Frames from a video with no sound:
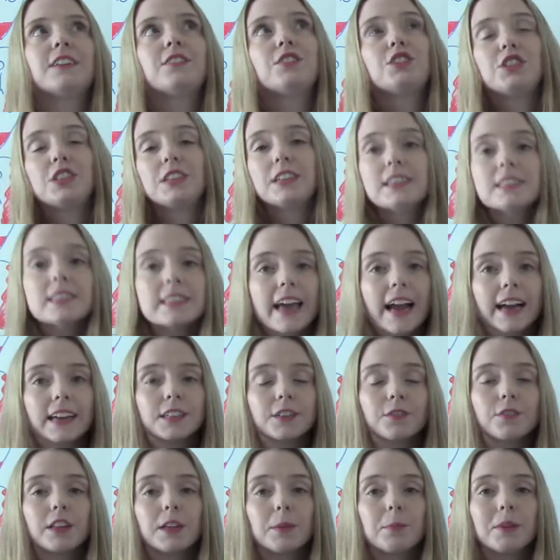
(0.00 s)
she is
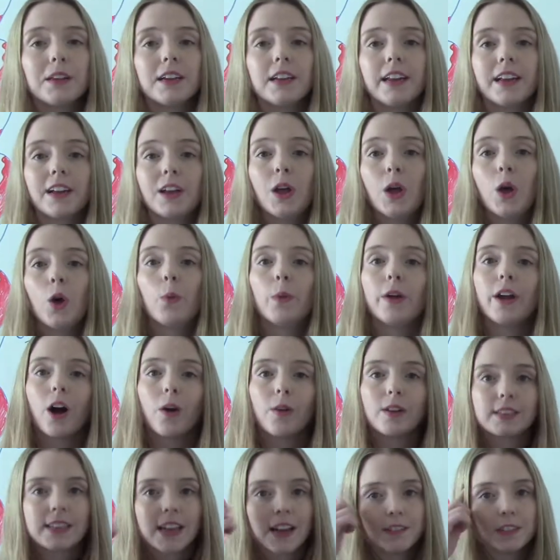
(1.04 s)
actively bleeding, we
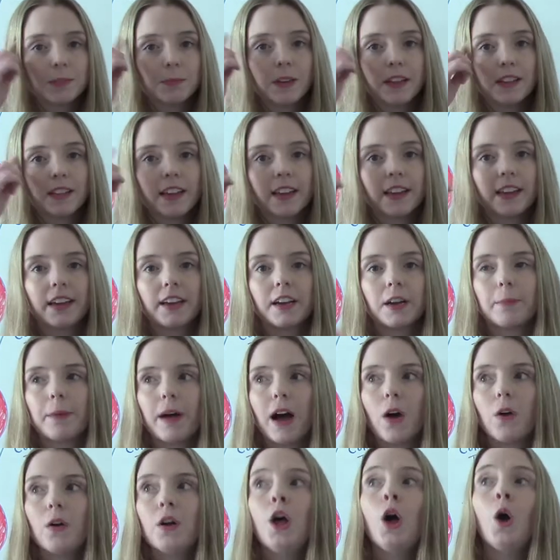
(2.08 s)
always have to be thinking
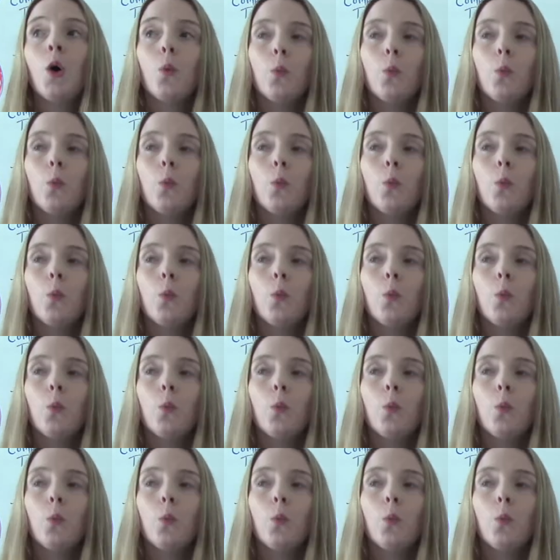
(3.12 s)
about